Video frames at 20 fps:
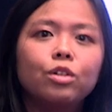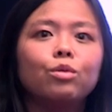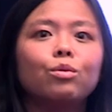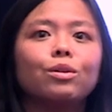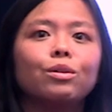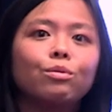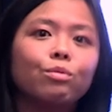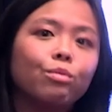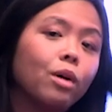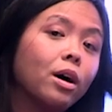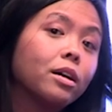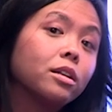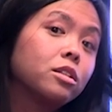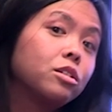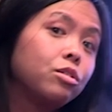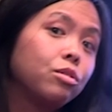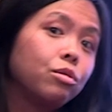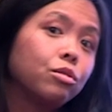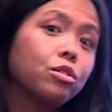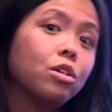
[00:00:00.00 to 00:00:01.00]
you would want
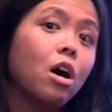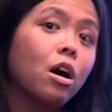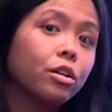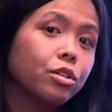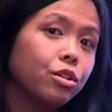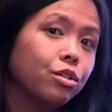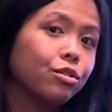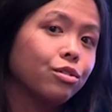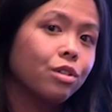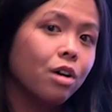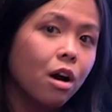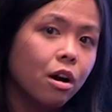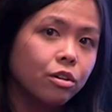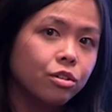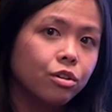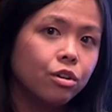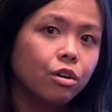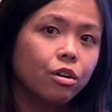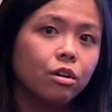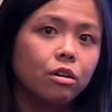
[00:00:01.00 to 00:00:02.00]
to talk to your
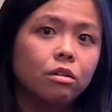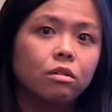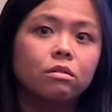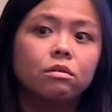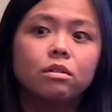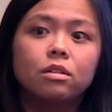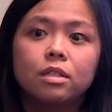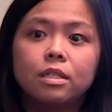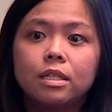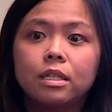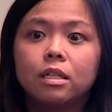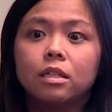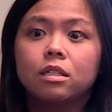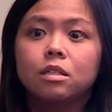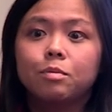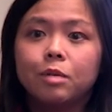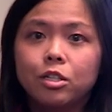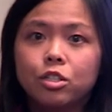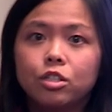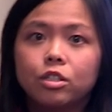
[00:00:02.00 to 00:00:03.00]
doctor to see a
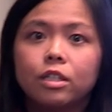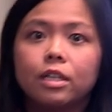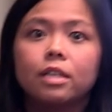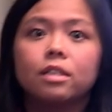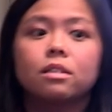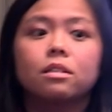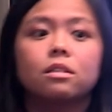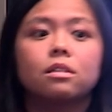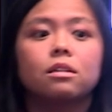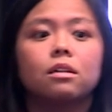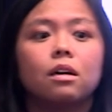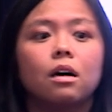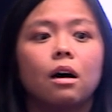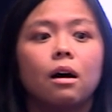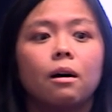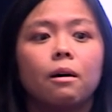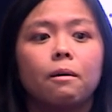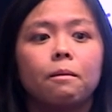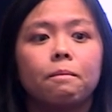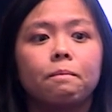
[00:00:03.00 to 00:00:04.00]
specialist
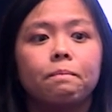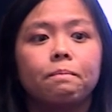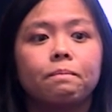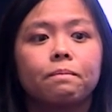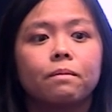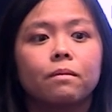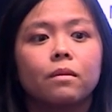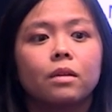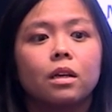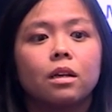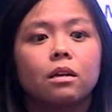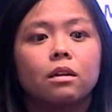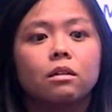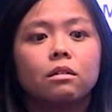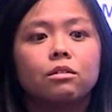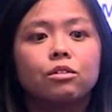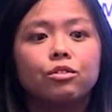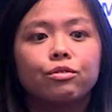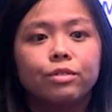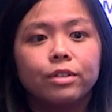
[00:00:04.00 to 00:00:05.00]
um,
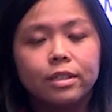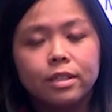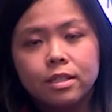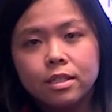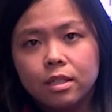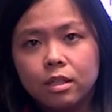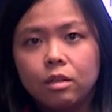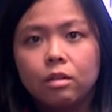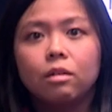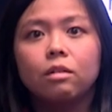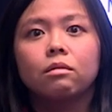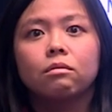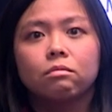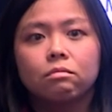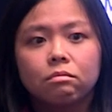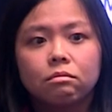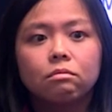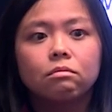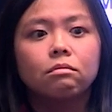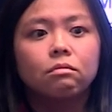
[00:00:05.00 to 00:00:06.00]
to really see
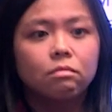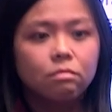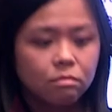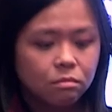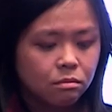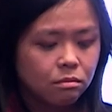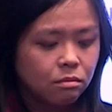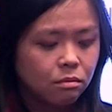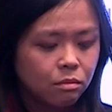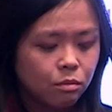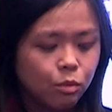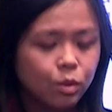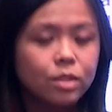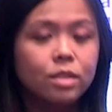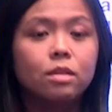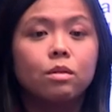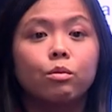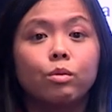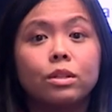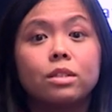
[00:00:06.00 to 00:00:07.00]

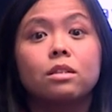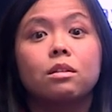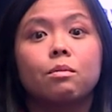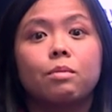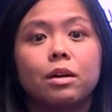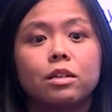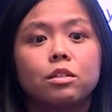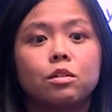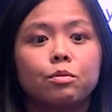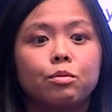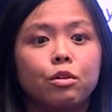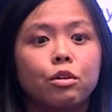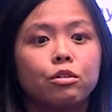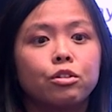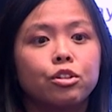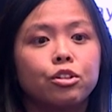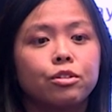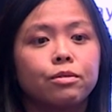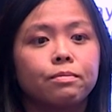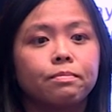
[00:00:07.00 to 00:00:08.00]
what's the, what's the best
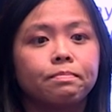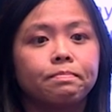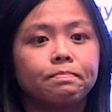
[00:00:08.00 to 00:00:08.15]
approach.